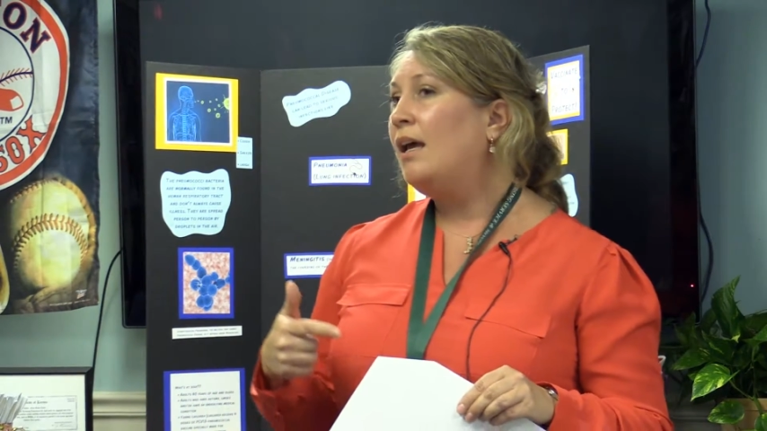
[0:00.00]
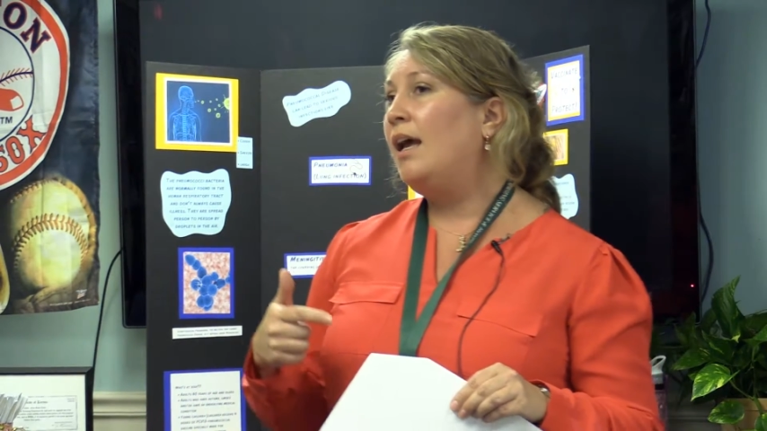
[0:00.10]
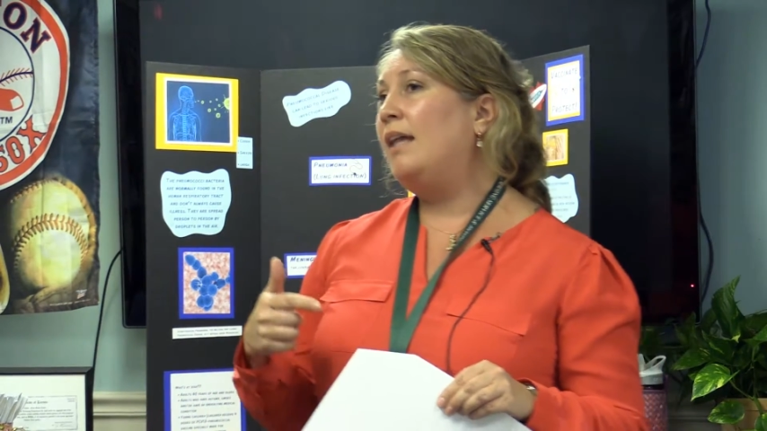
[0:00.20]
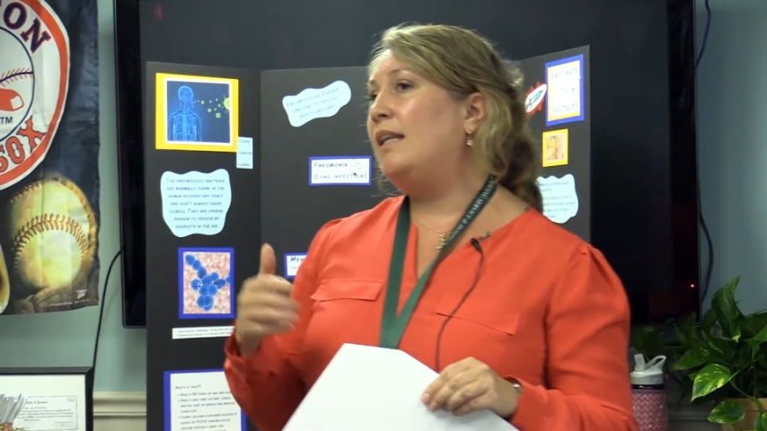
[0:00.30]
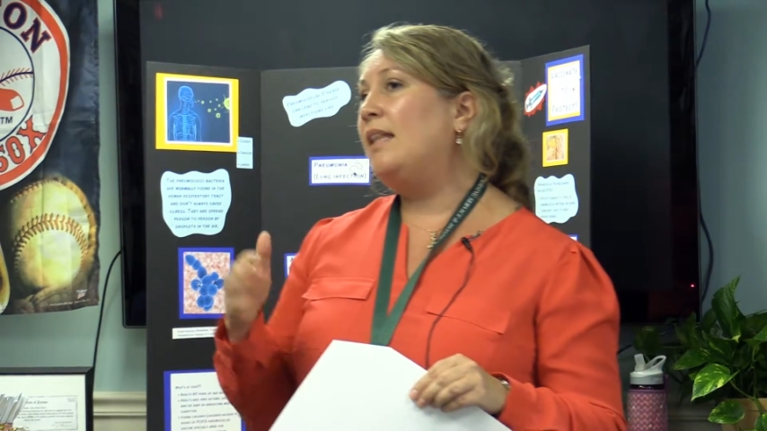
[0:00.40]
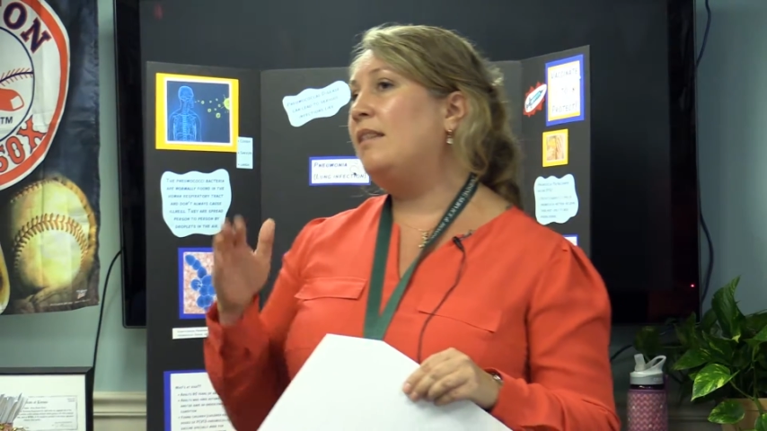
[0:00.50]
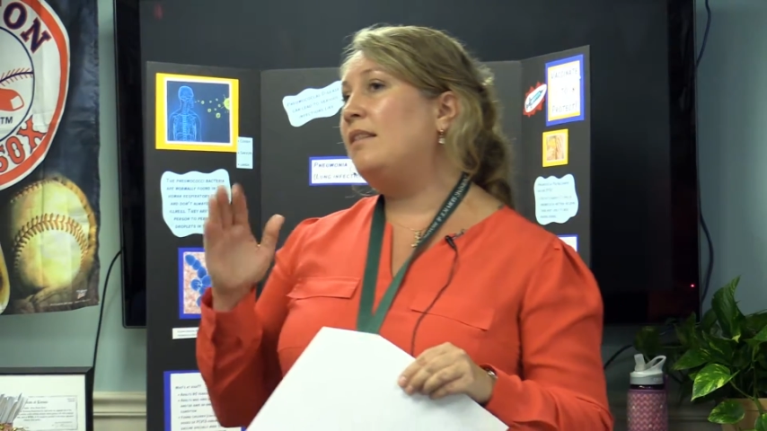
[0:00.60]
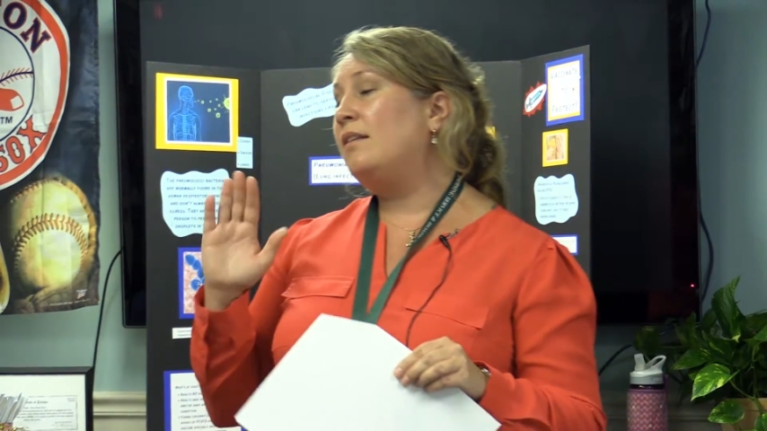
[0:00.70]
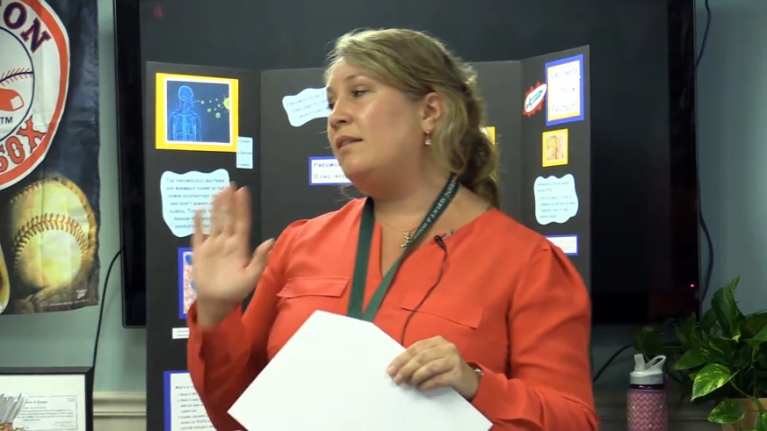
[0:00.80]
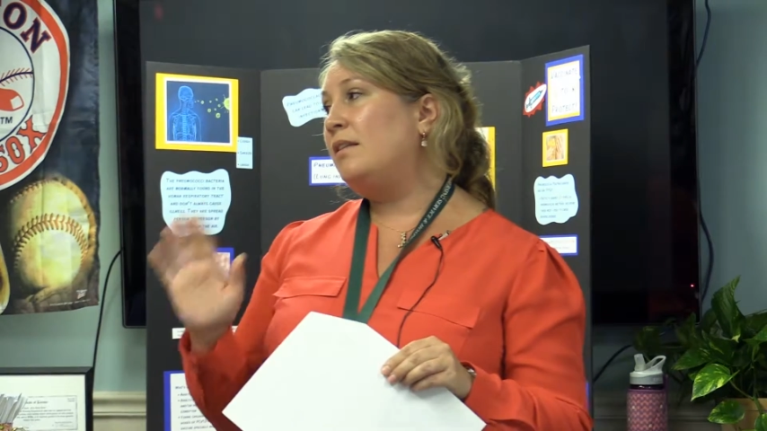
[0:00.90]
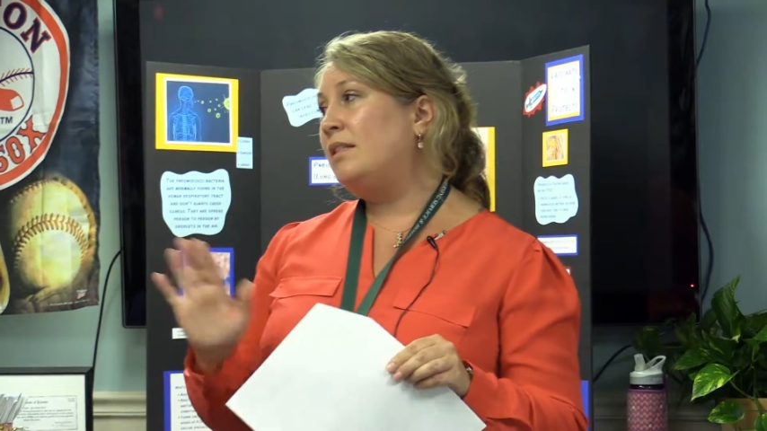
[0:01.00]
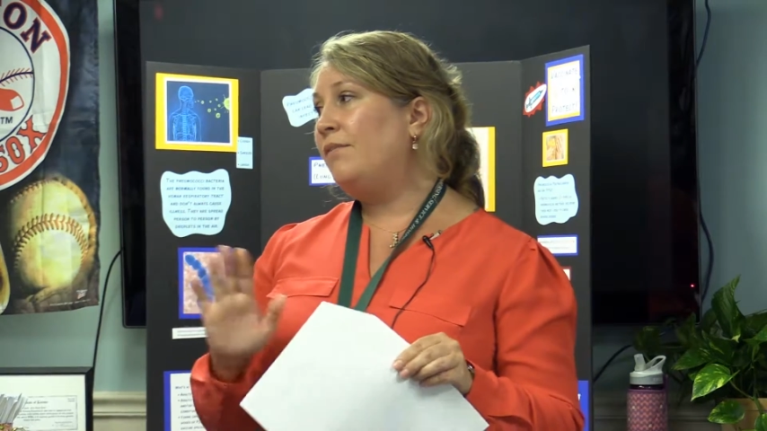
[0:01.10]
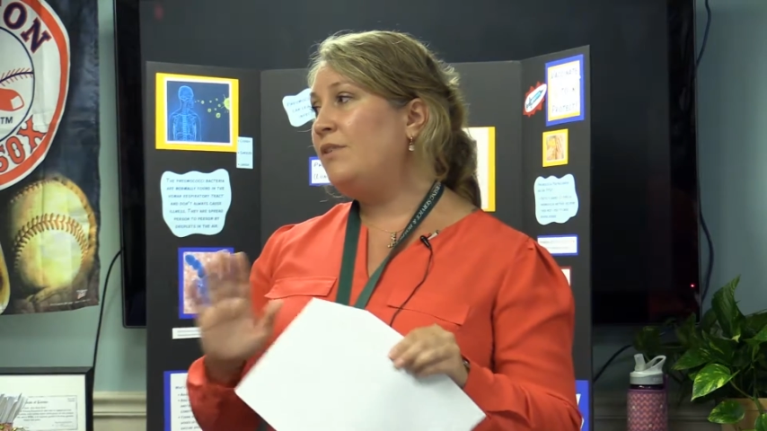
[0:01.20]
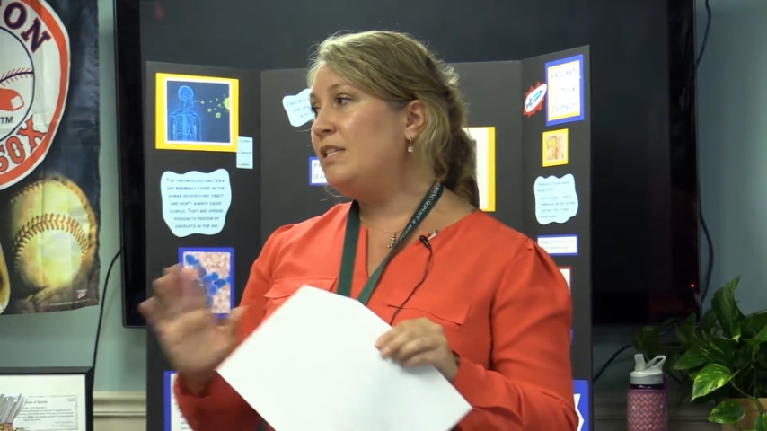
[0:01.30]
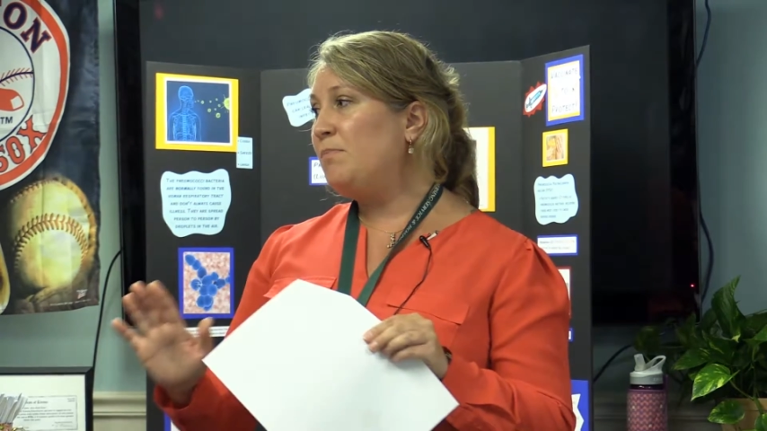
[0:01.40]
and then the
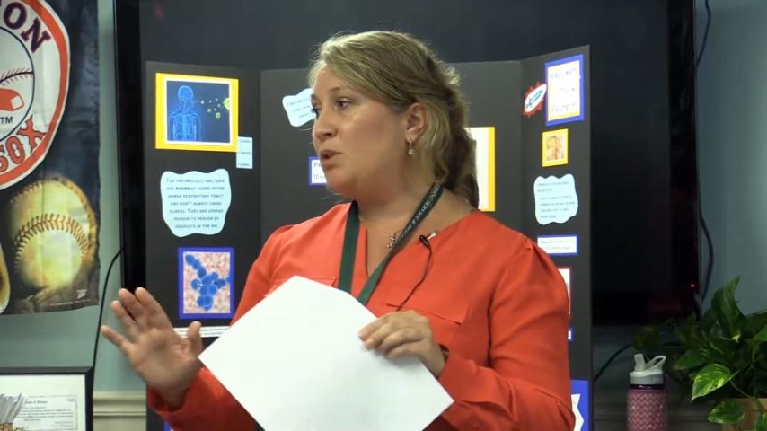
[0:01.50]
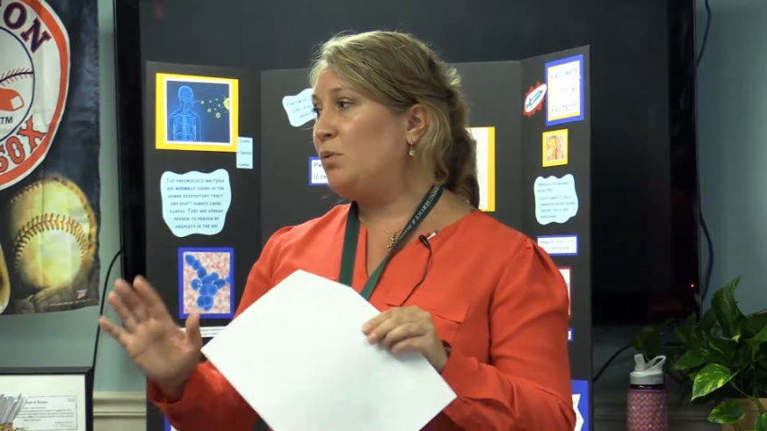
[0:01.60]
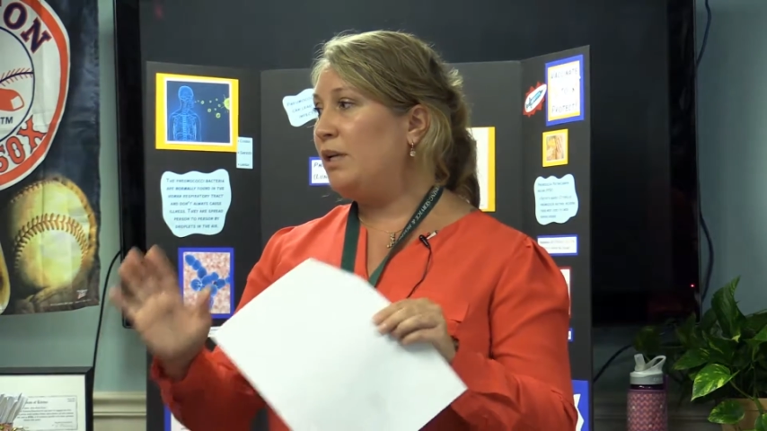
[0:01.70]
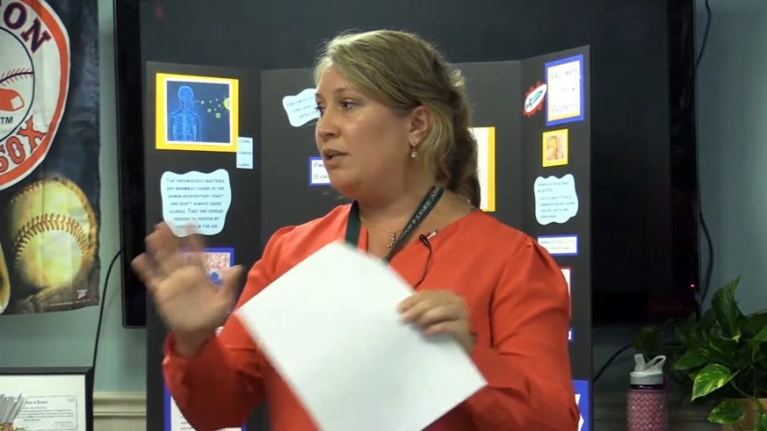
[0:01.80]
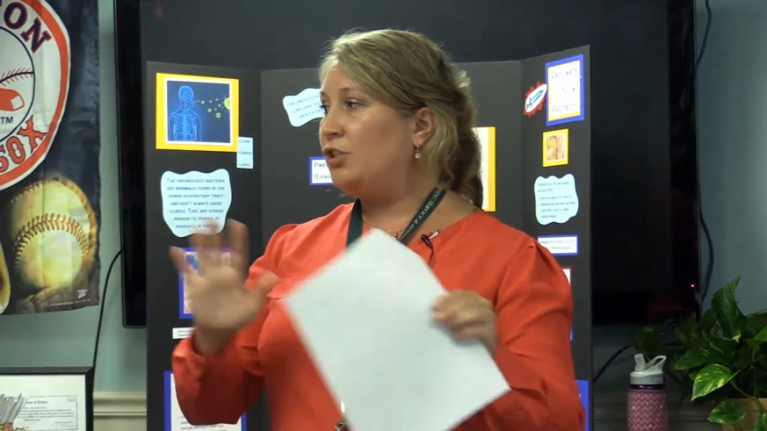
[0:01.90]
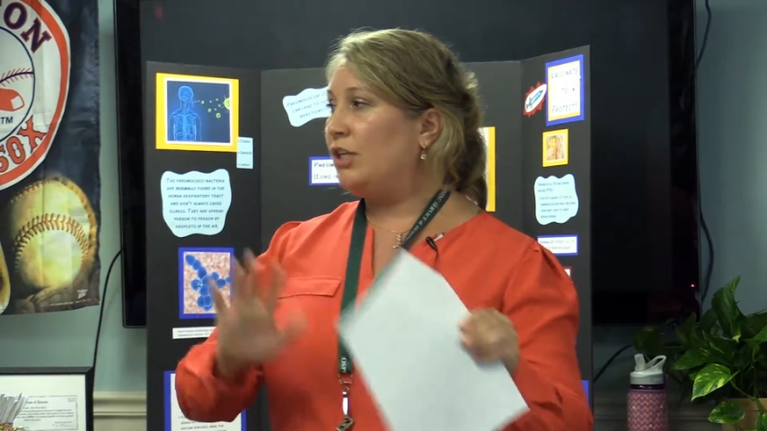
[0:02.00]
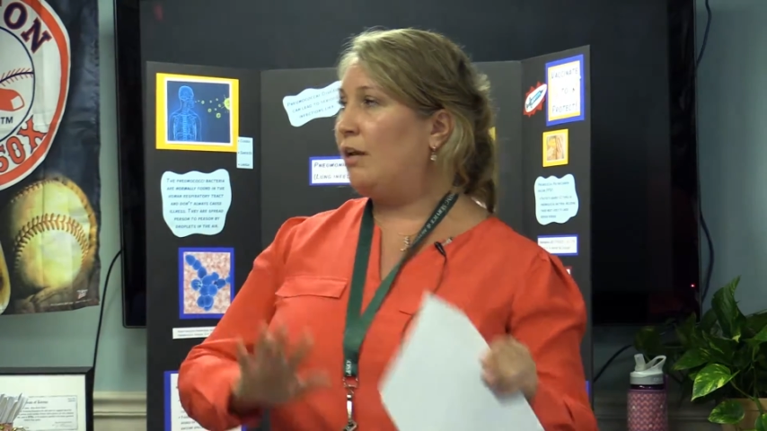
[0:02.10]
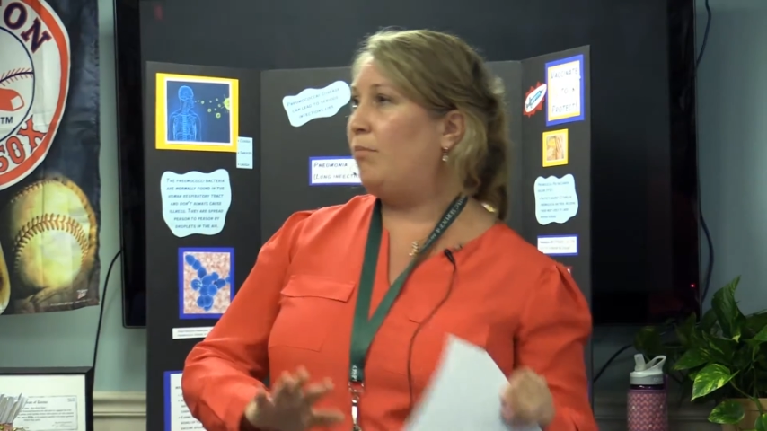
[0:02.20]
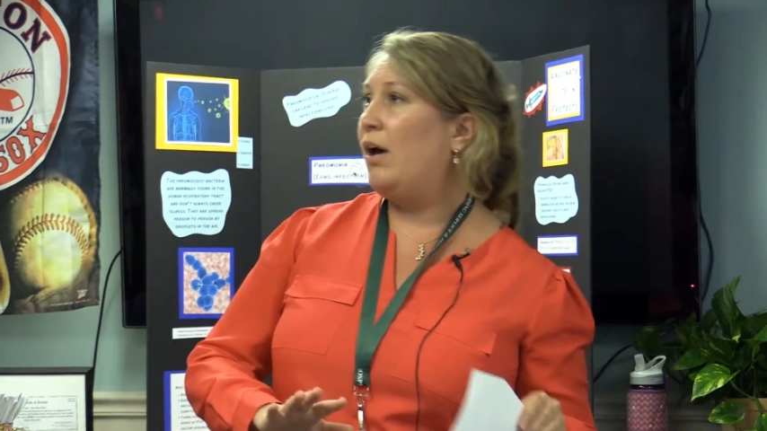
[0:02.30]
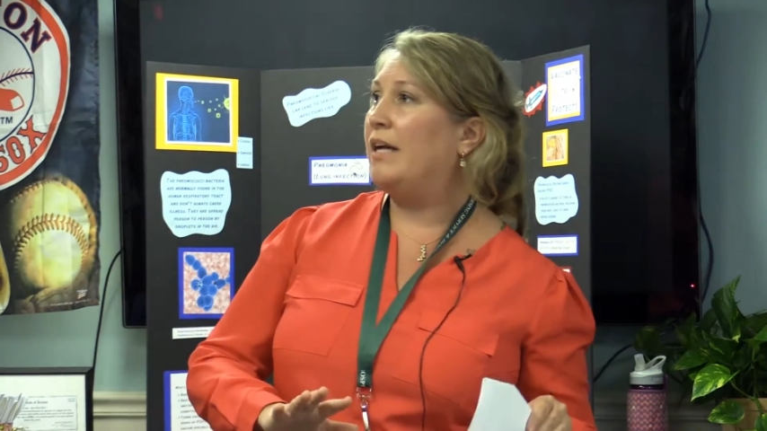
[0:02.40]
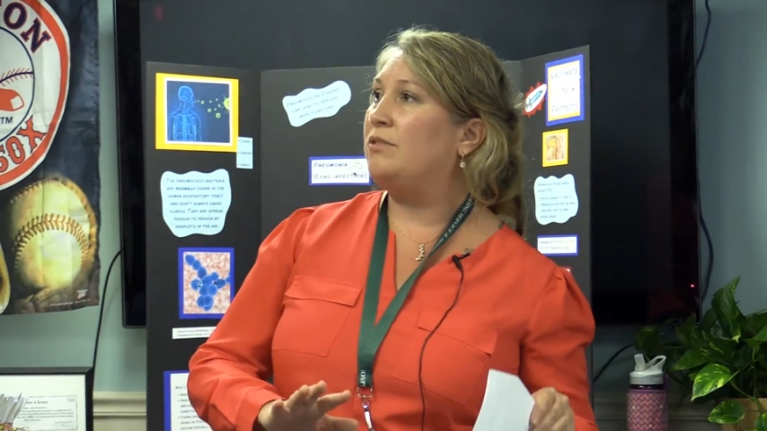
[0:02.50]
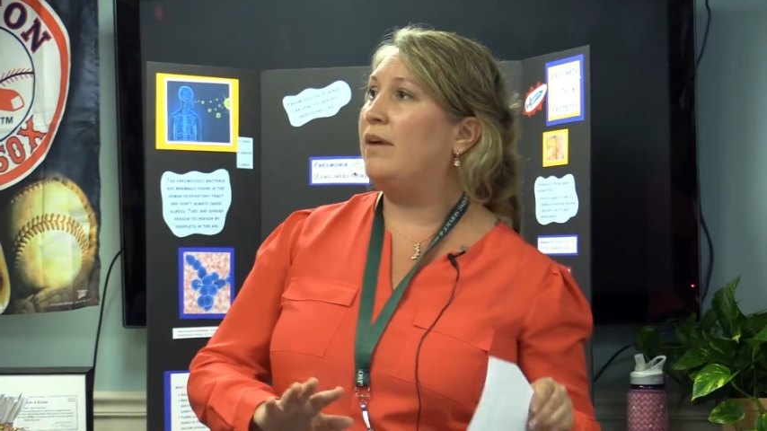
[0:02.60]
difference between a chickenpox